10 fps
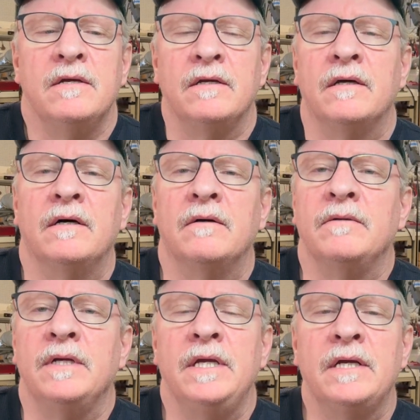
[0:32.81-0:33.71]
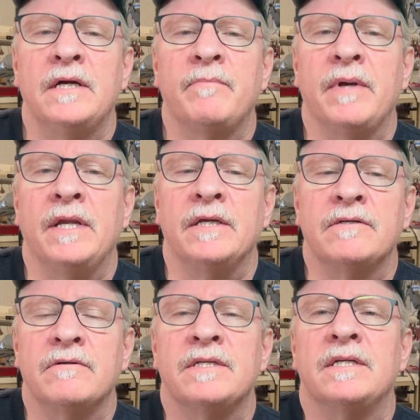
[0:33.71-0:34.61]
You heat it up and it
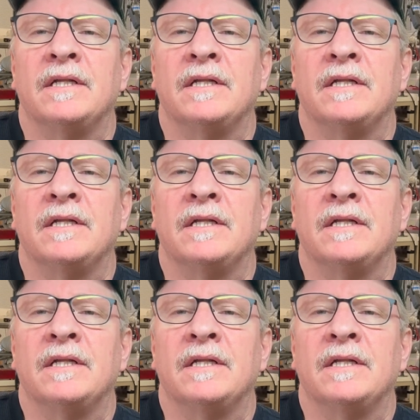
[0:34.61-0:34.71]
turns into